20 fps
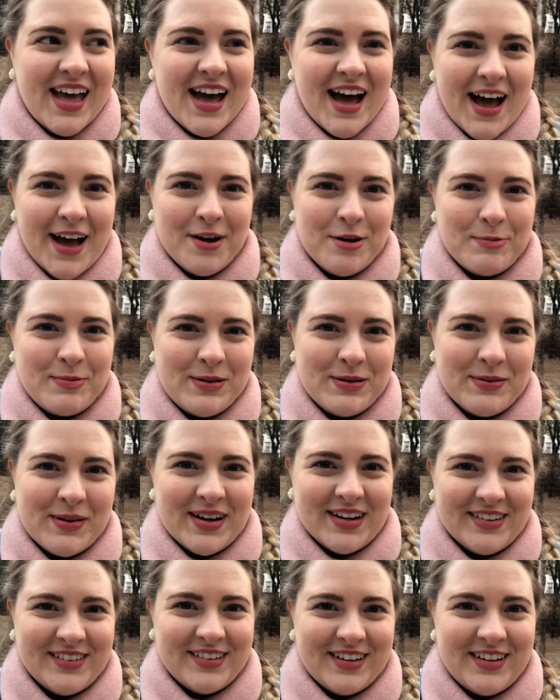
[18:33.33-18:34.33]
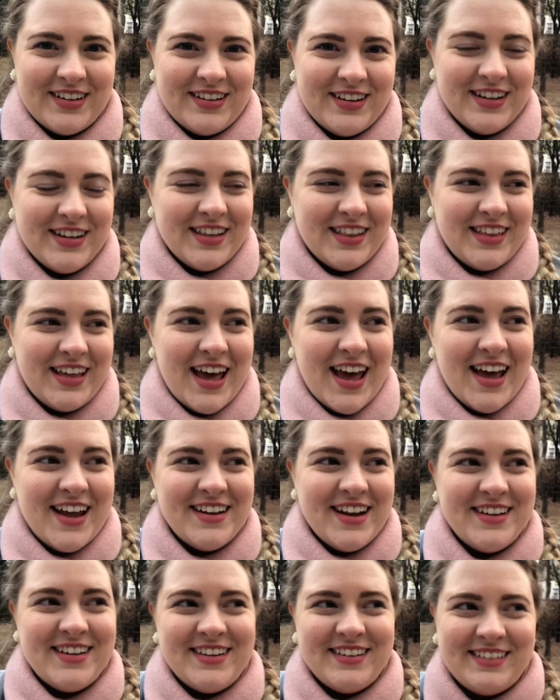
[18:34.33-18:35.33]
I hope you watch till the
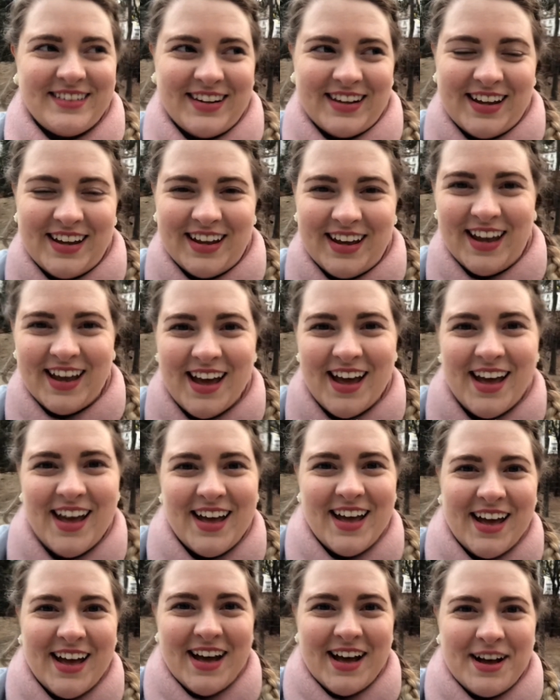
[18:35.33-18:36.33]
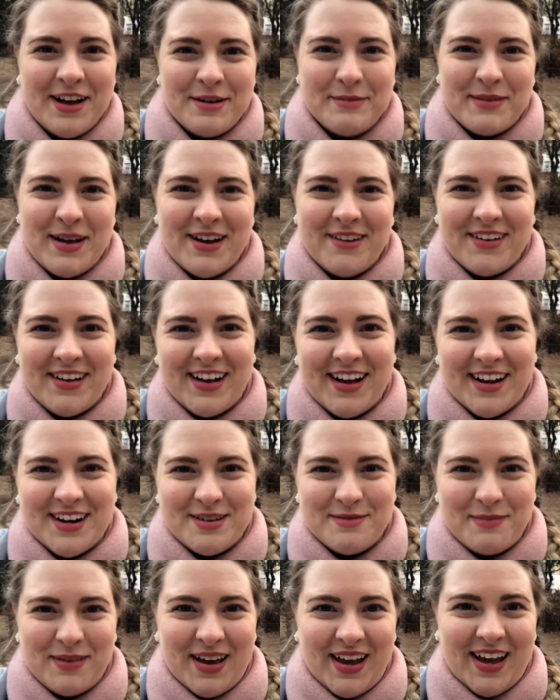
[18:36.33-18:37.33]
end to see how I got
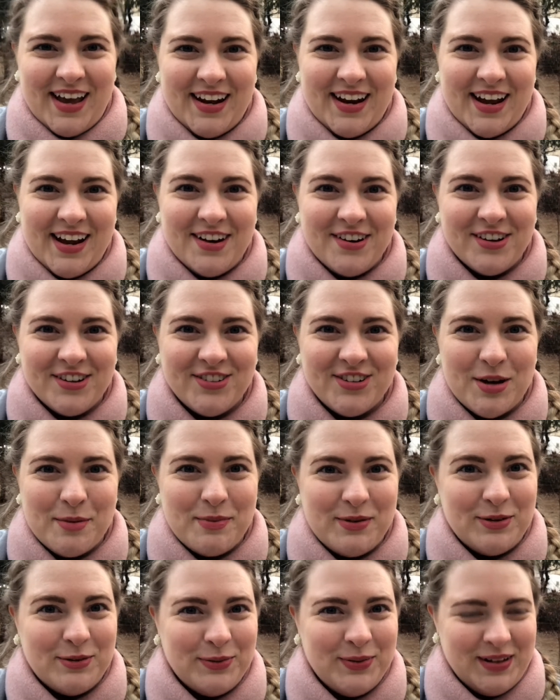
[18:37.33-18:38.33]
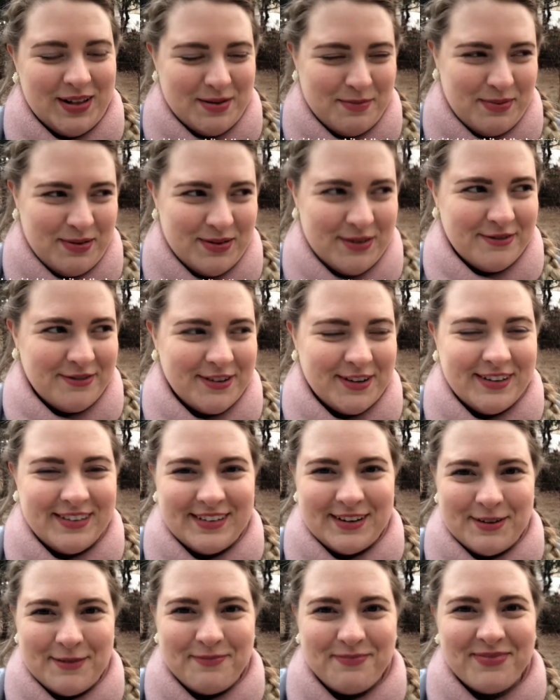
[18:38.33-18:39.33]
it made, and her shop is really beautiful.
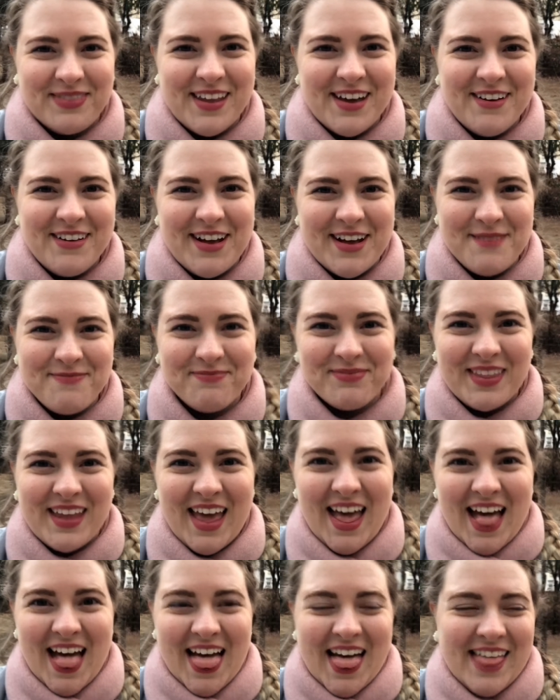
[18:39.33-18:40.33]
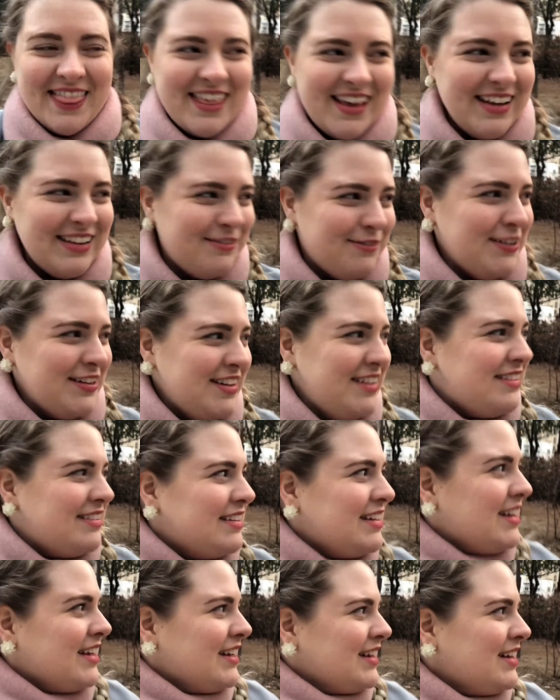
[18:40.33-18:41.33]
So okay, thanks for
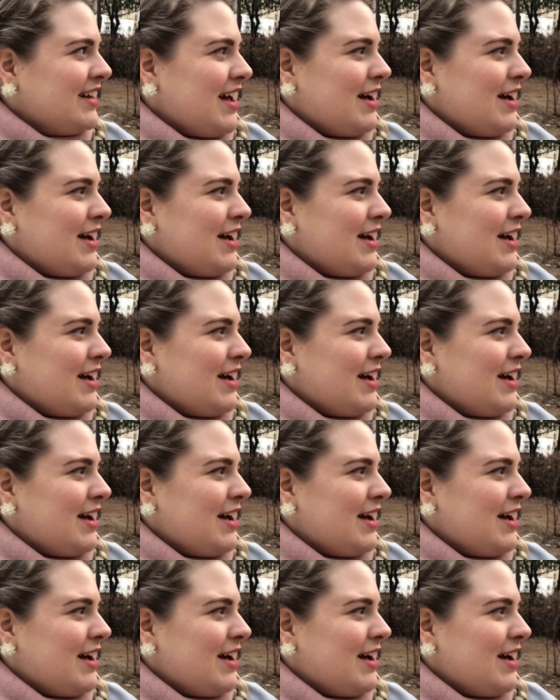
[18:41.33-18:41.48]
listening.